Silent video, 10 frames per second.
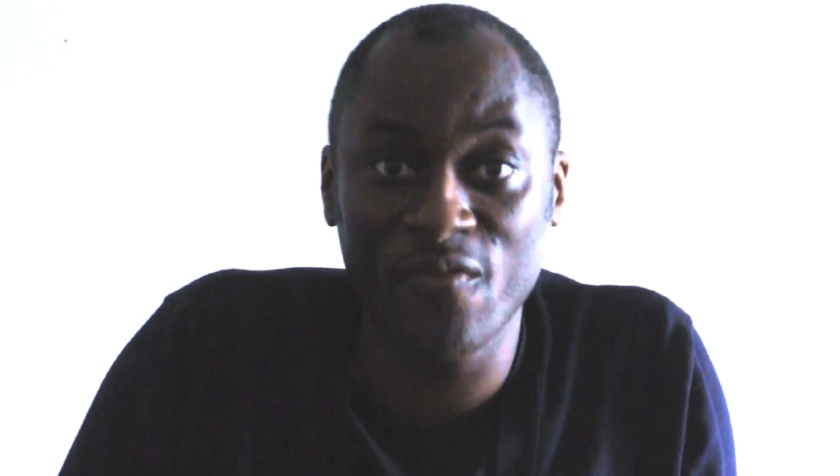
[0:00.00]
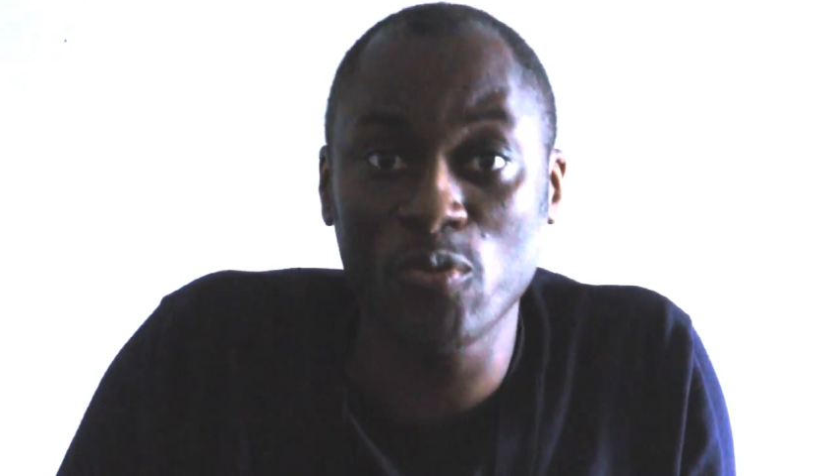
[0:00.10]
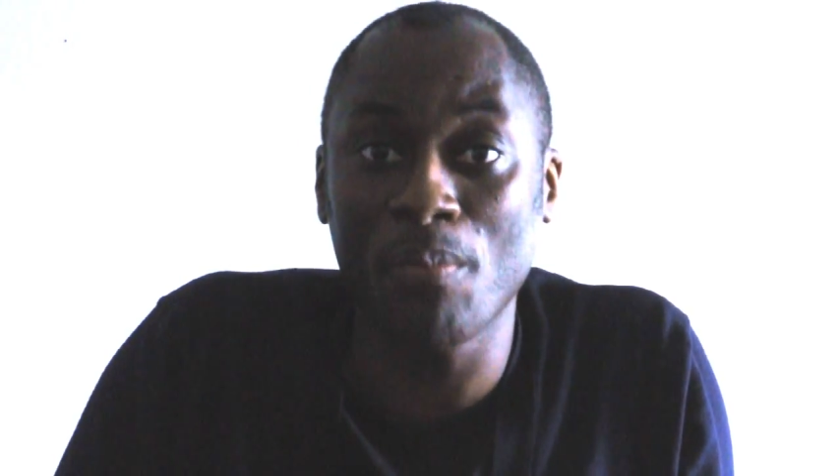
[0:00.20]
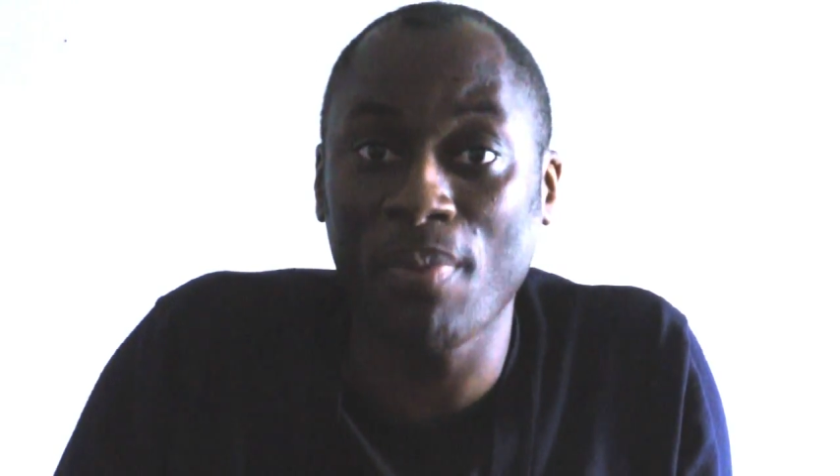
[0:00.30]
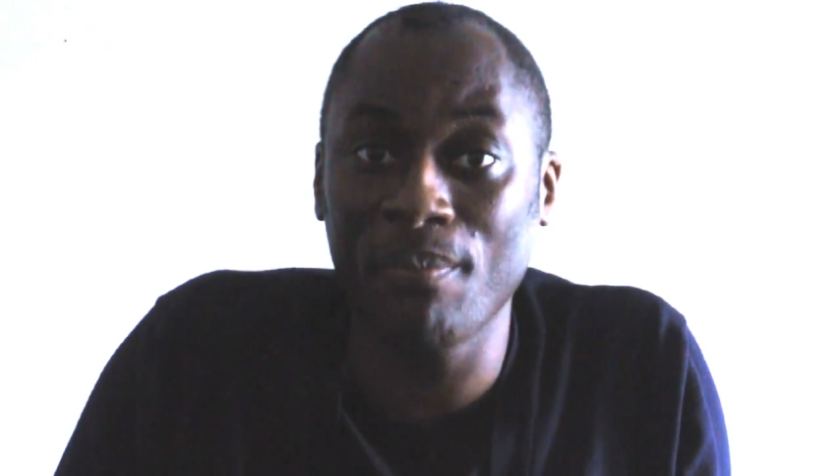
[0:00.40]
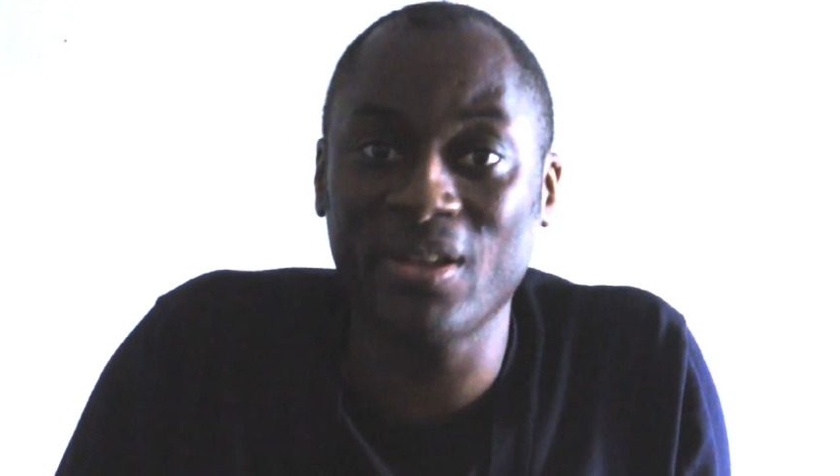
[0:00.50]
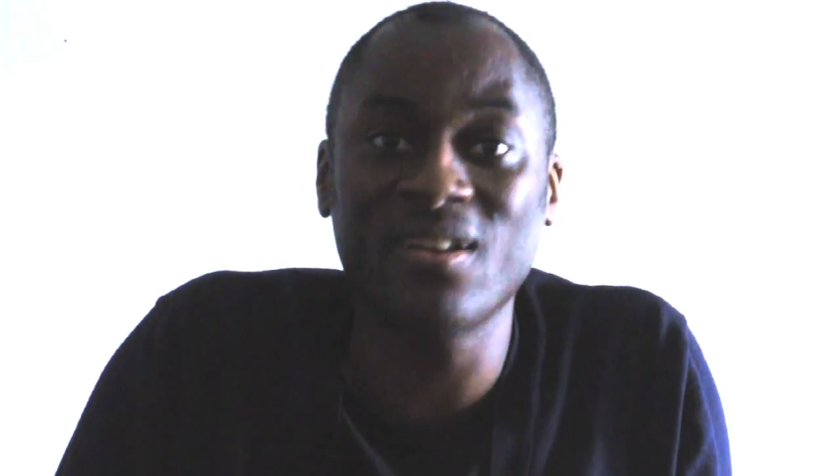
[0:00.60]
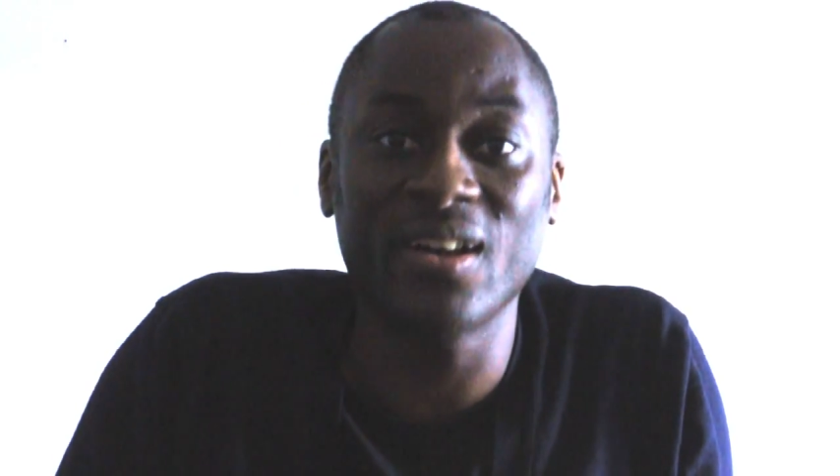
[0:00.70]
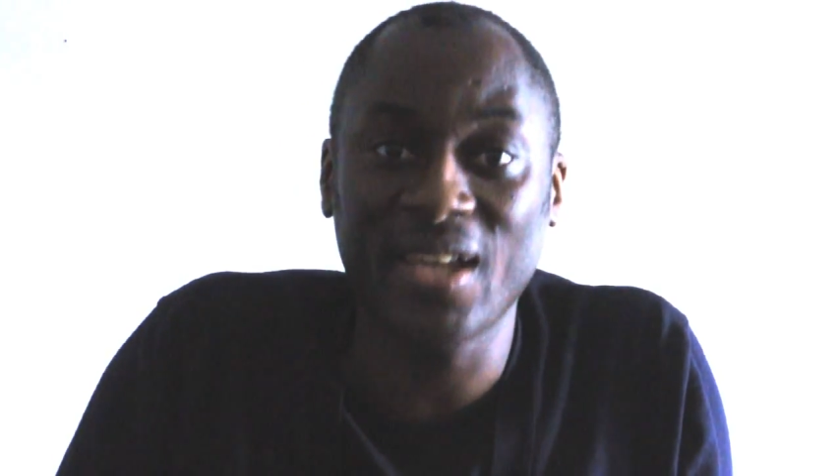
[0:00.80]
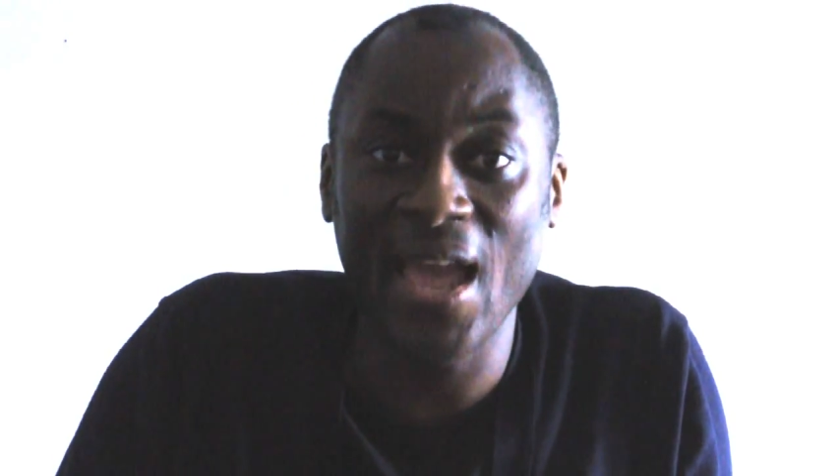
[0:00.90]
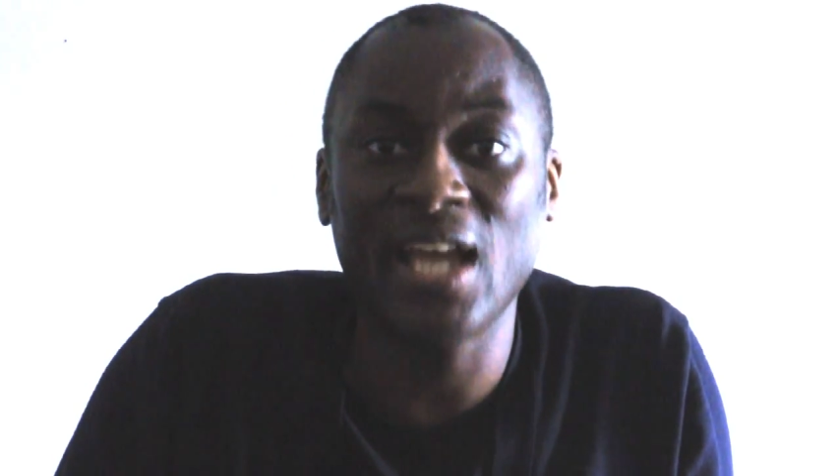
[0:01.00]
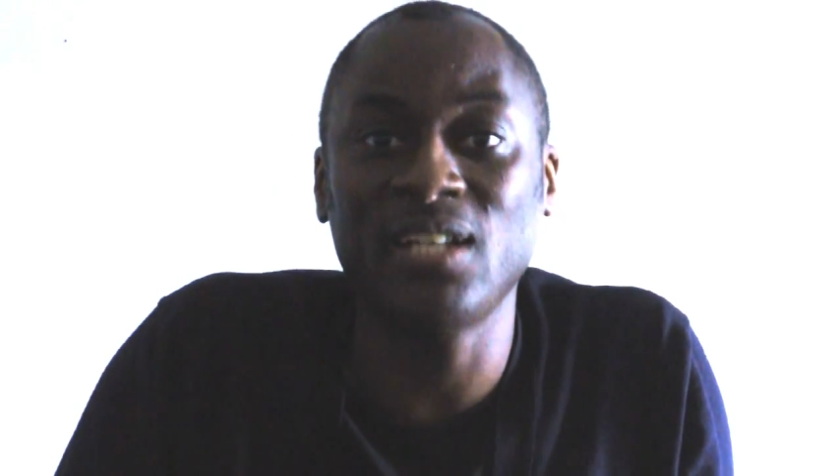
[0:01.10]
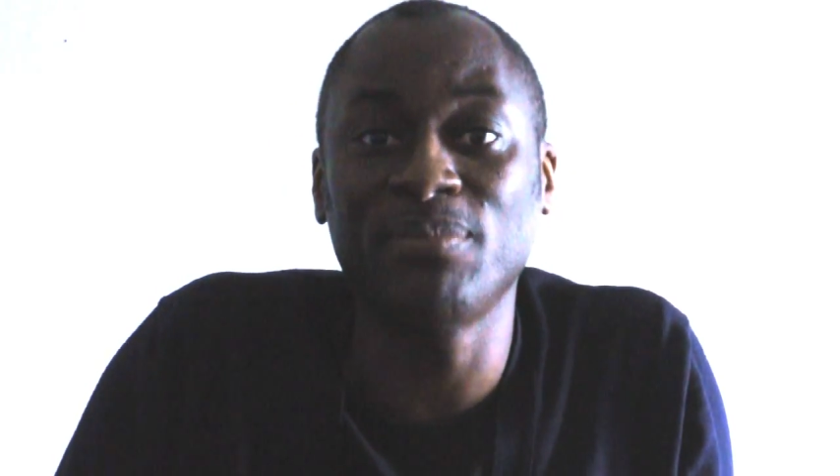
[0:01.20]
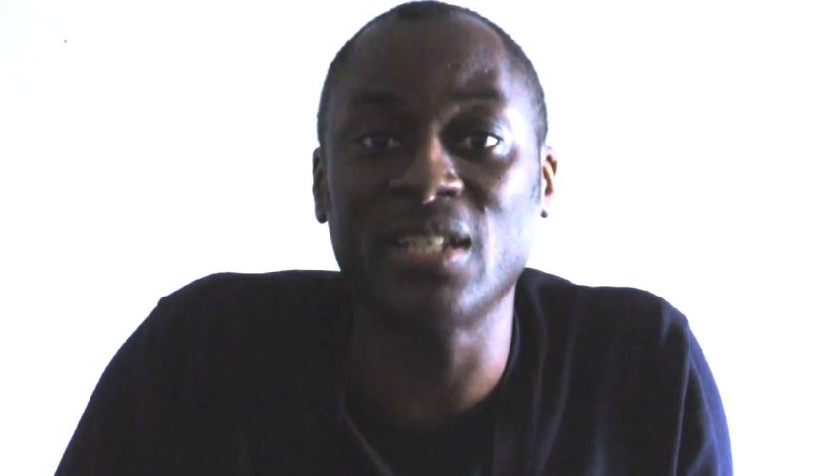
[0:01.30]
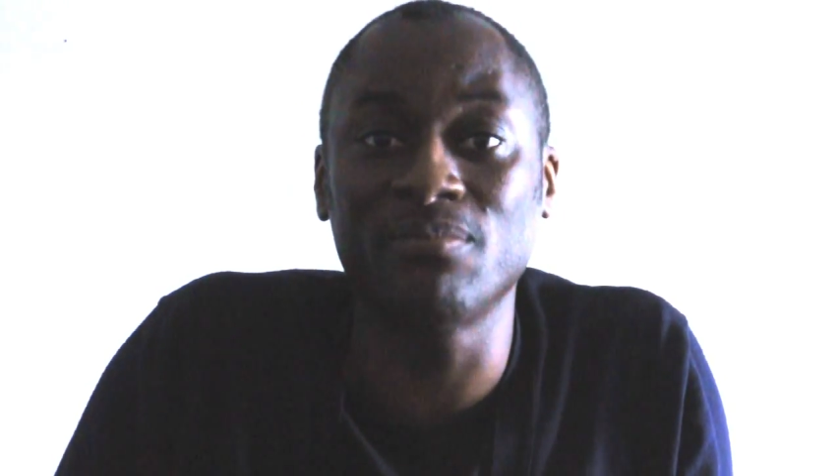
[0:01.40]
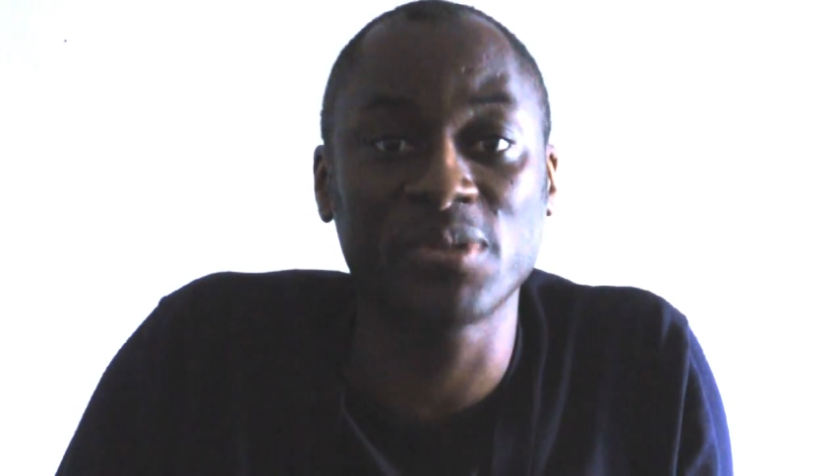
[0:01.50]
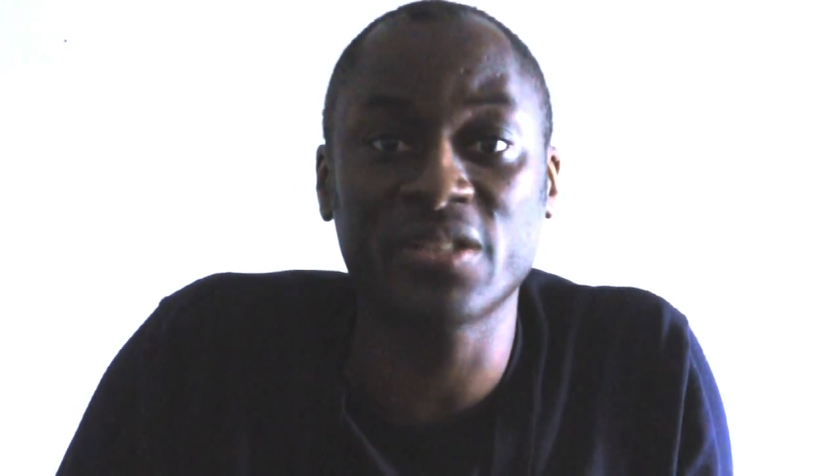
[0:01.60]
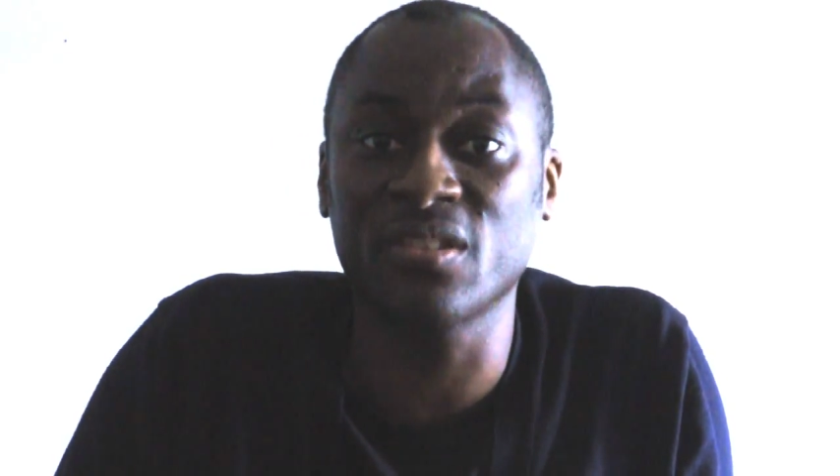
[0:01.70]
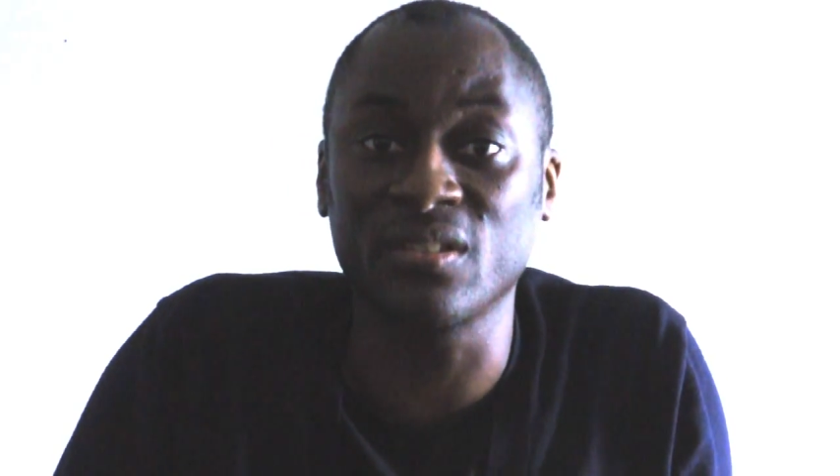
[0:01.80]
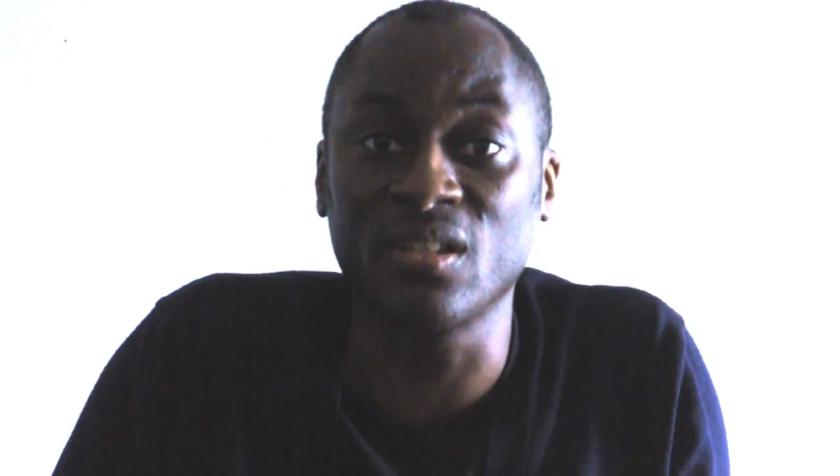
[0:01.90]
for what public art can be in
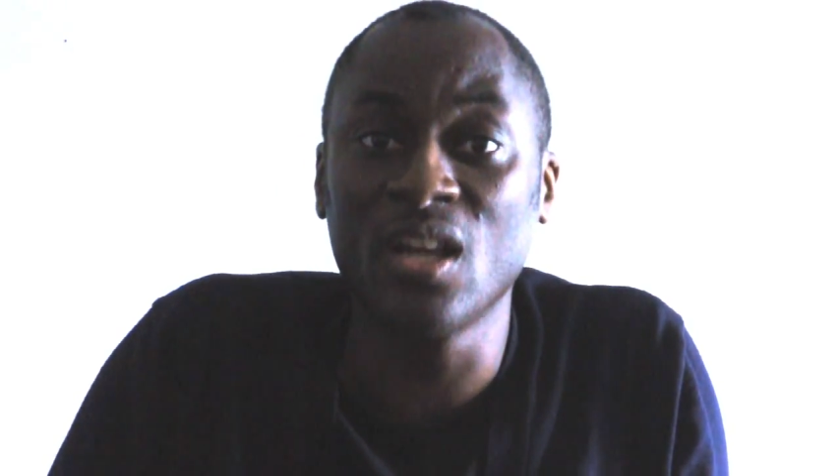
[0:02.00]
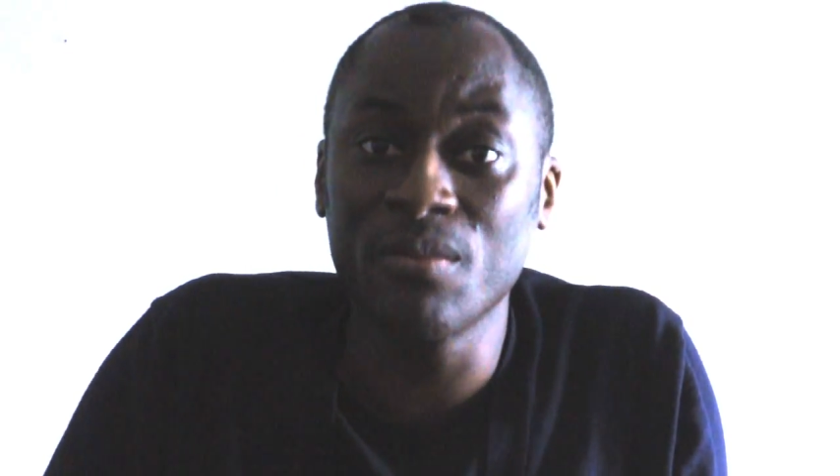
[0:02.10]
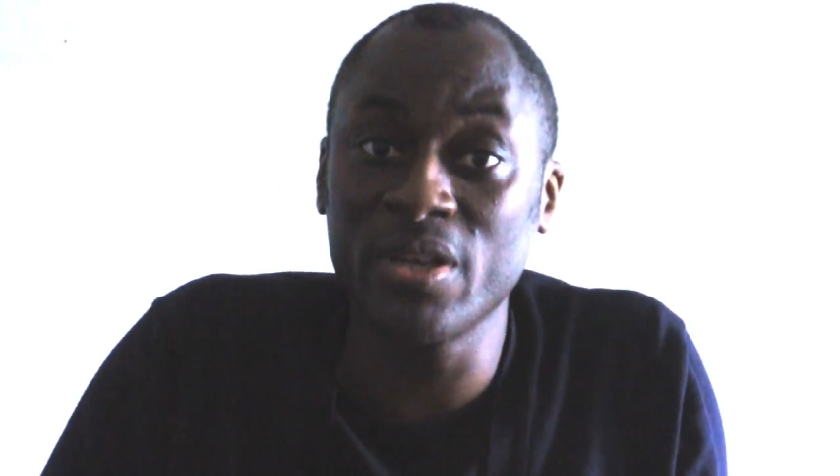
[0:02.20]
Britain.